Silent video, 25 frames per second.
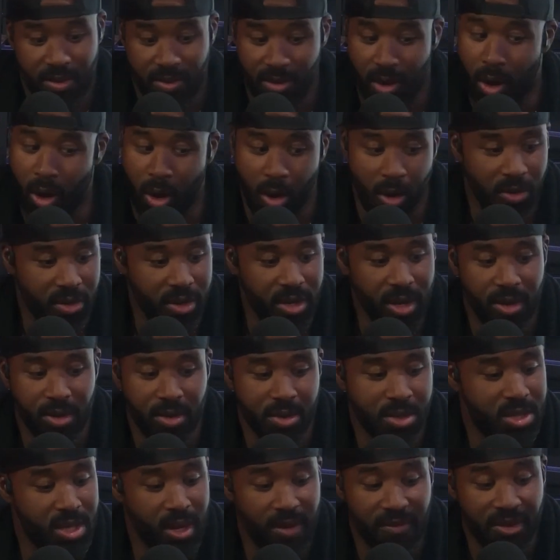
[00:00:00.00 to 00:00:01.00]
all the
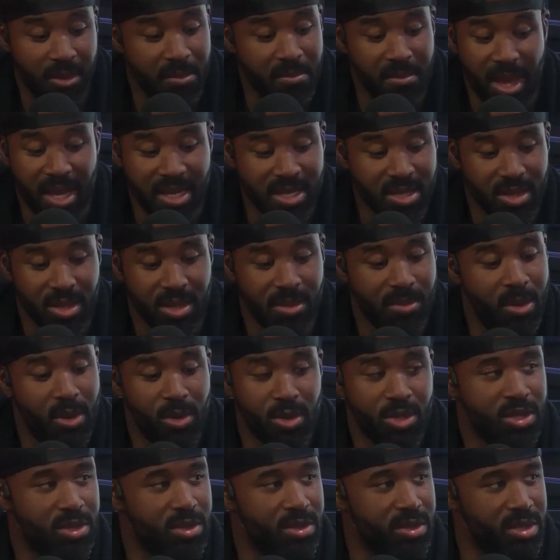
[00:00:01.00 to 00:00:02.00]
other stuff, the mental, the
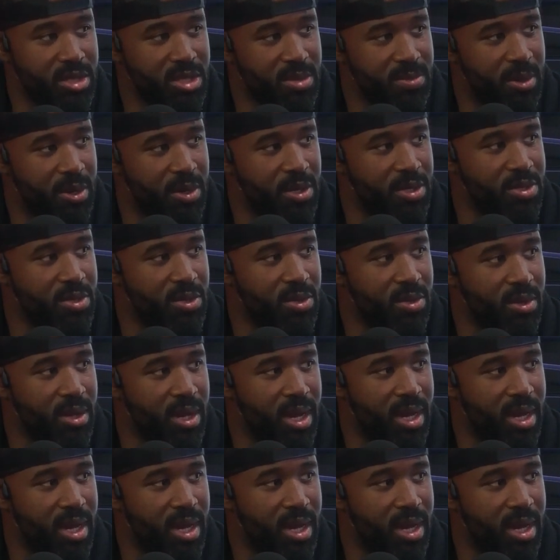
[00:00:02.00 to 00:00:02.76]
emotional, the spiritual.